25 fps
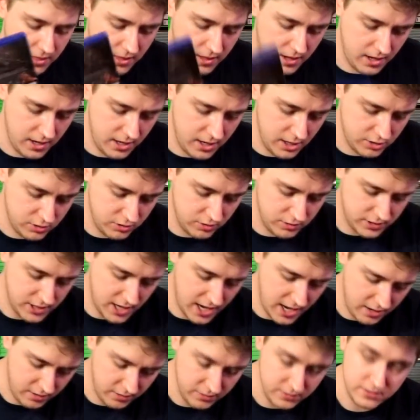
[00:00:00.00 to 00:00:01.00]
the initial
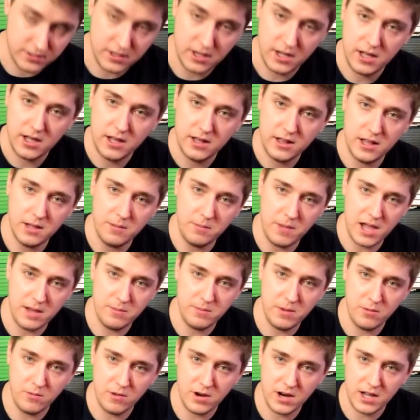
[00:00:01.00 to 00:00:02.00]
titles that
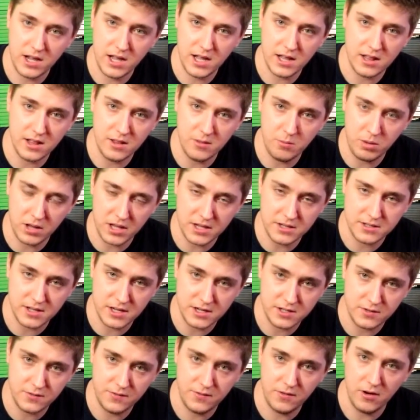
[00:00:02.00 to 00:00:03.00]
made me want to get the
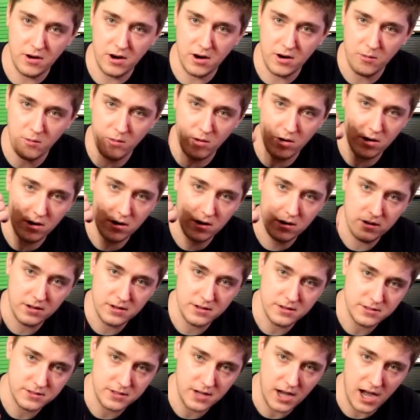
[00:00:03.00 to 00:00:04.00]
PlayStation VR were
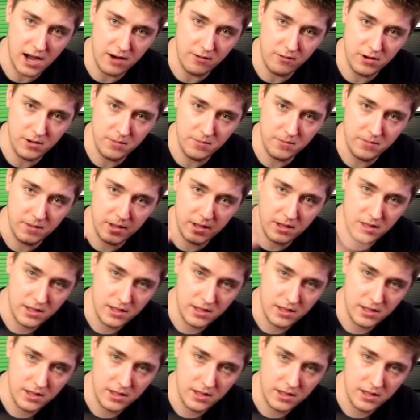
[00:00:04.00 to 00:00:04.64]
Skyrim,